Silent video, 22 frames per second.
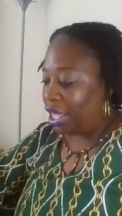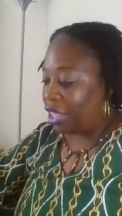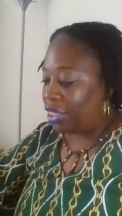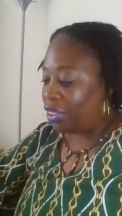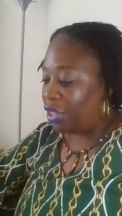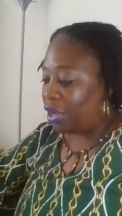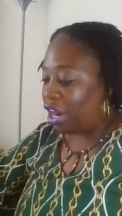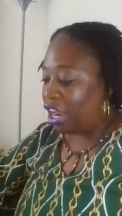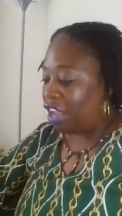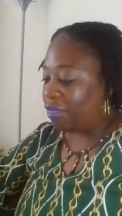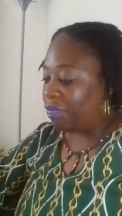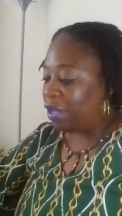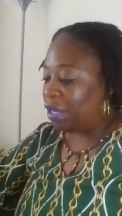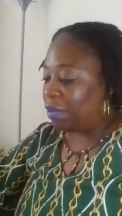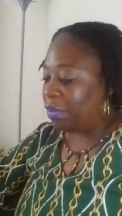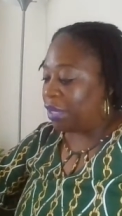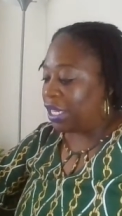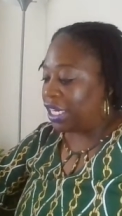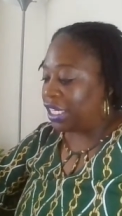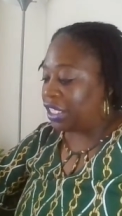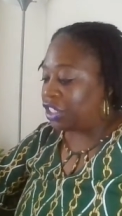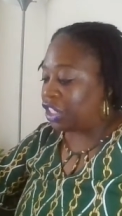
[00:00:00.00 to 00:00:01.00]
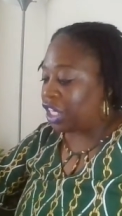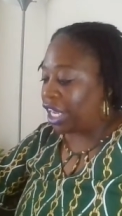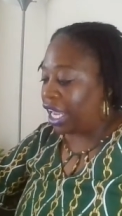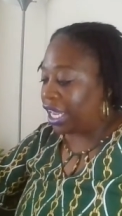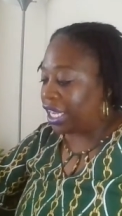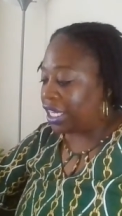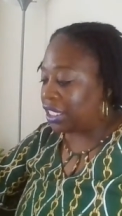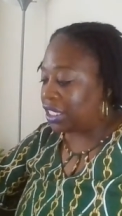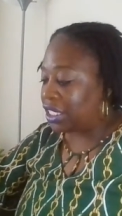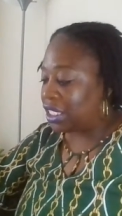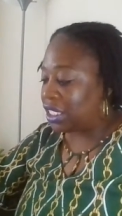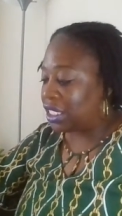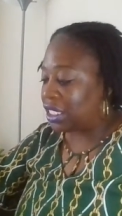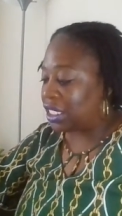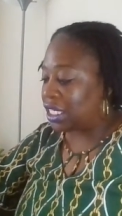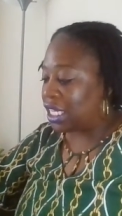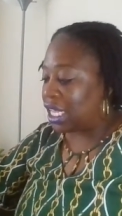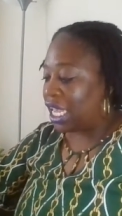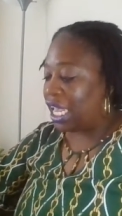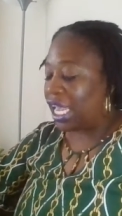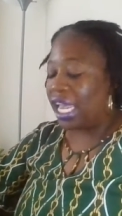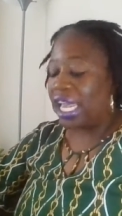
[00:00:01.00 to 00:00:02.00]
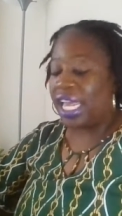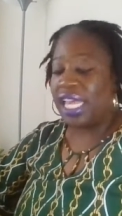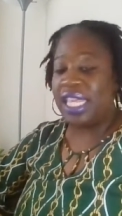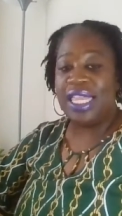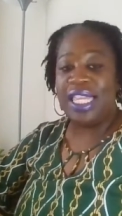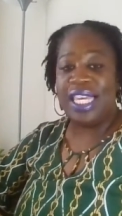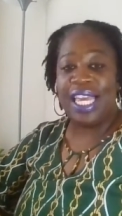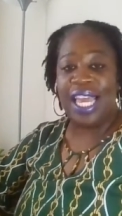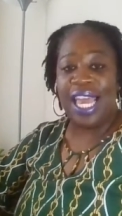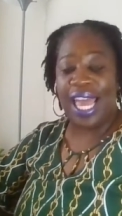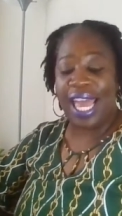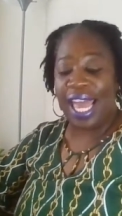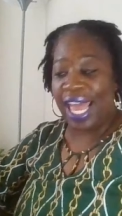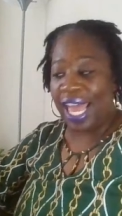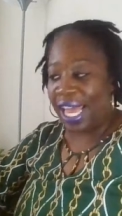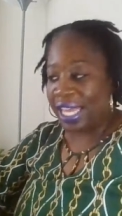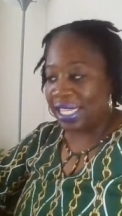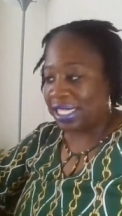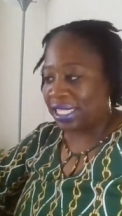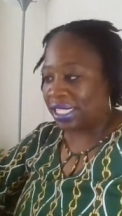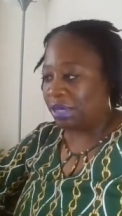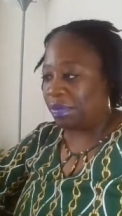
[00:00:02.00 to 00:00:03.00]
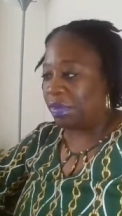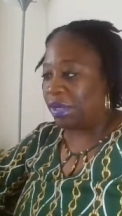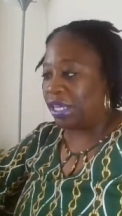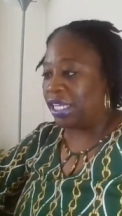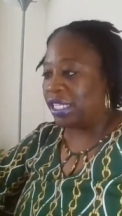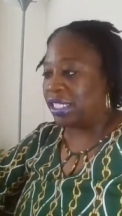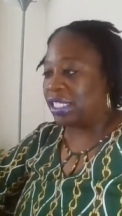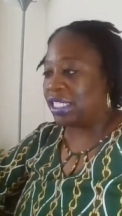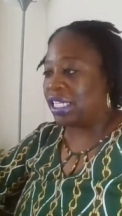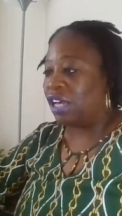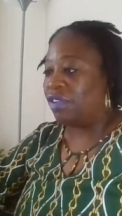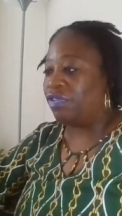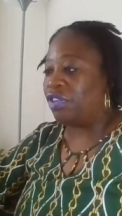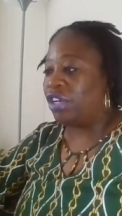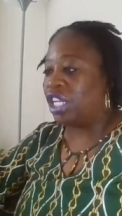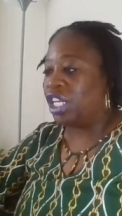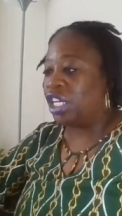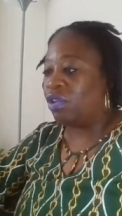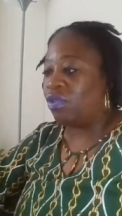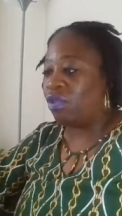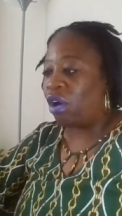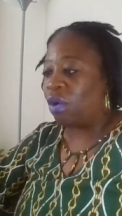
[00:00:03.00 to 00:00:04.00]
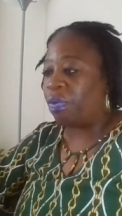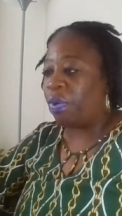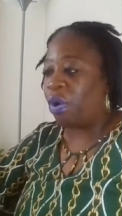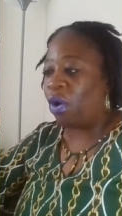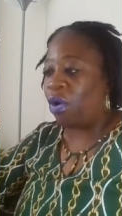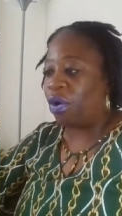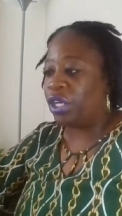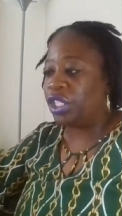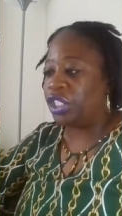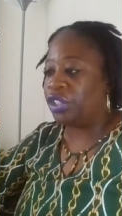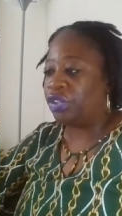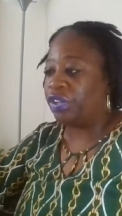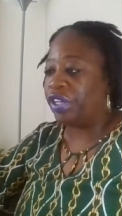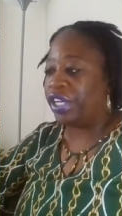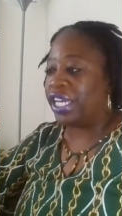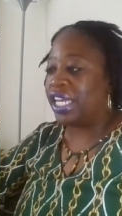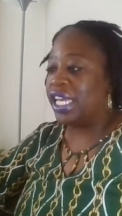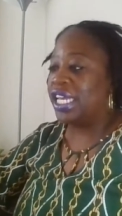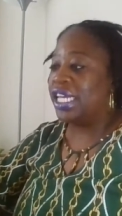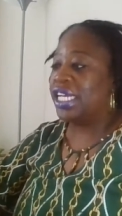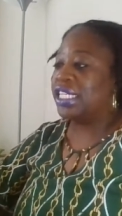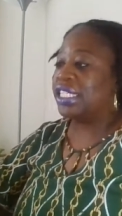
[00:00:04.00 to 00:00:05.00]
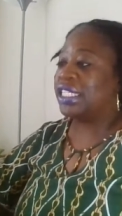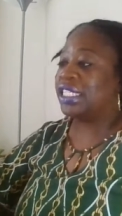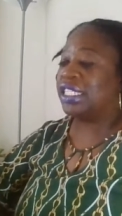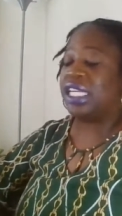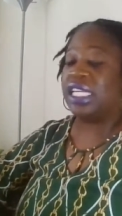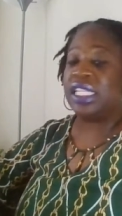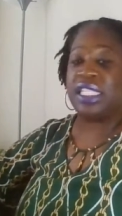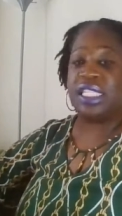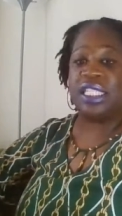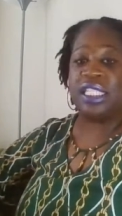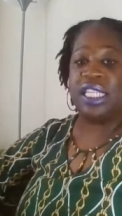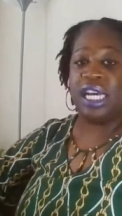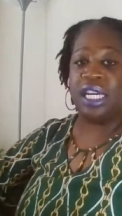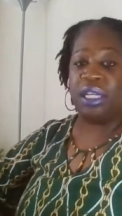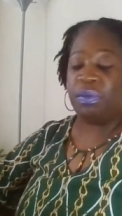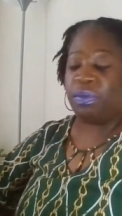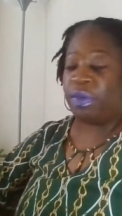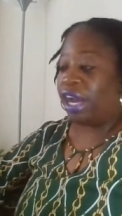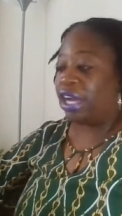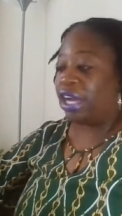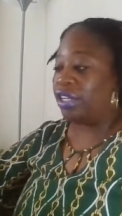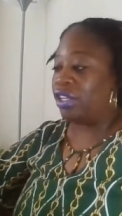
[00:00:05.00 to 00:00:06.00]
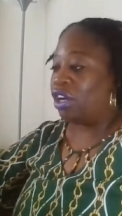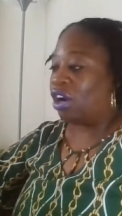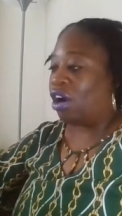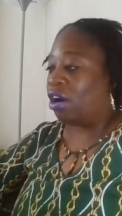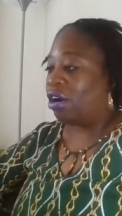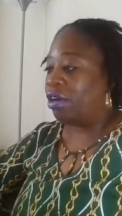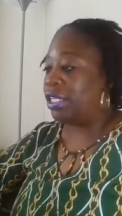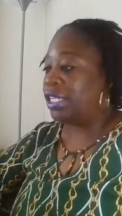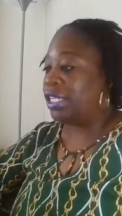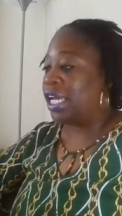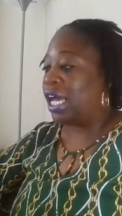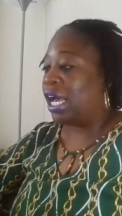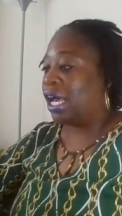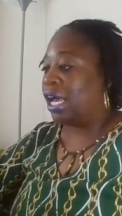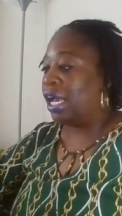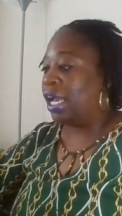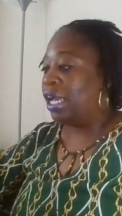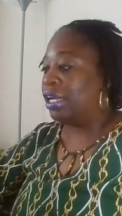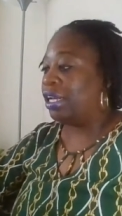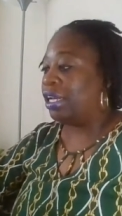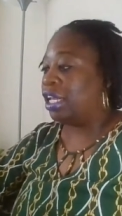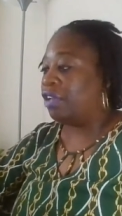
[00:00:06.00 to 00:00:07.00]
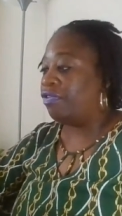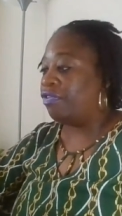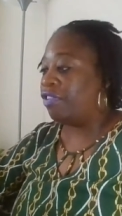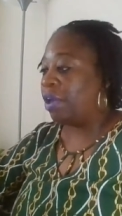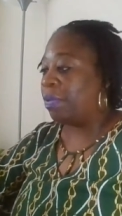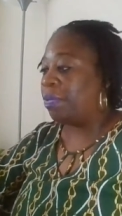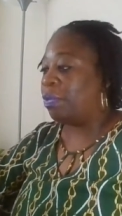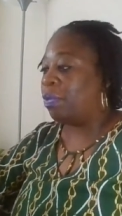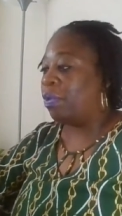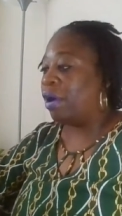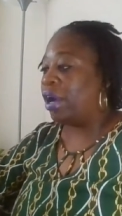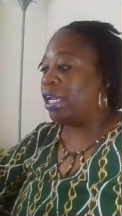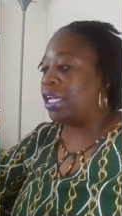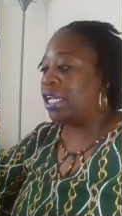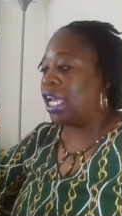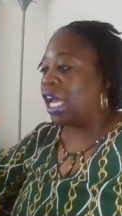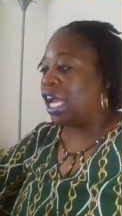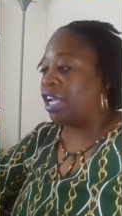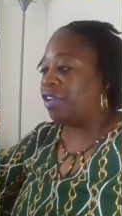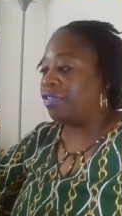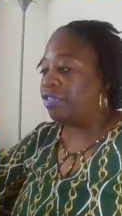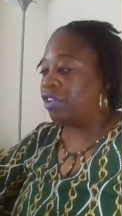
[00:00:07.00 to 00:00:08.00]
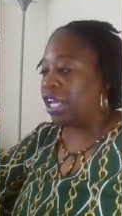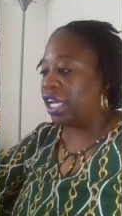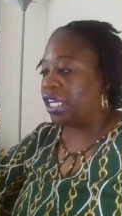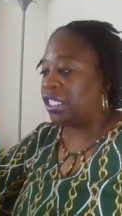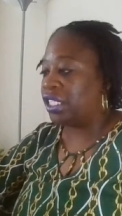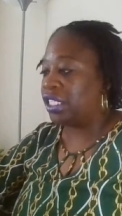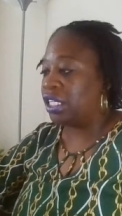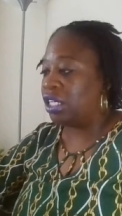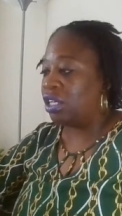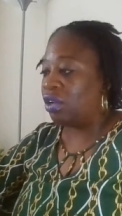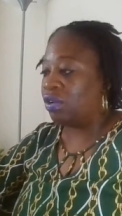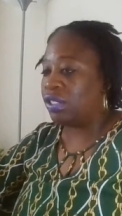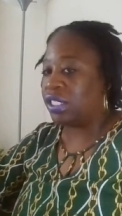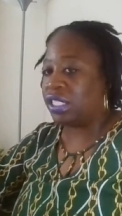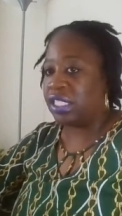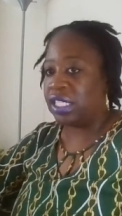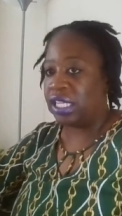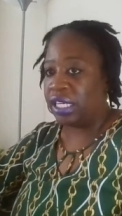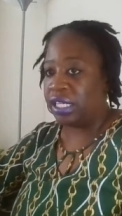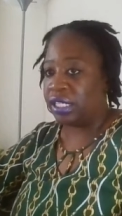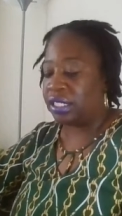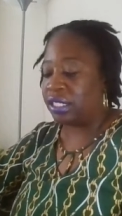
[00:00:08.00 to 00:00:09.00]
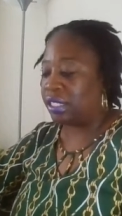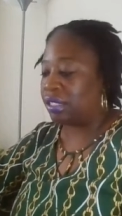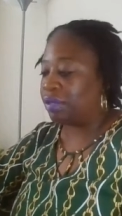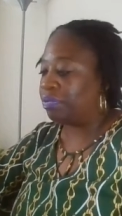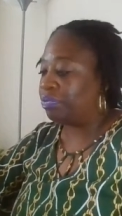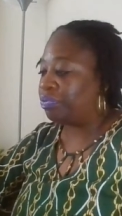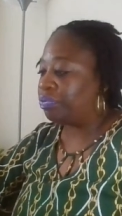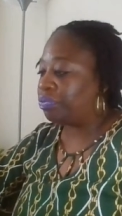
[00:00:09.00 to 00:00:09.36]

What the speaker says: There have been many changes in the estimates of Negro poetry since Dunbar died February 9th, 1906.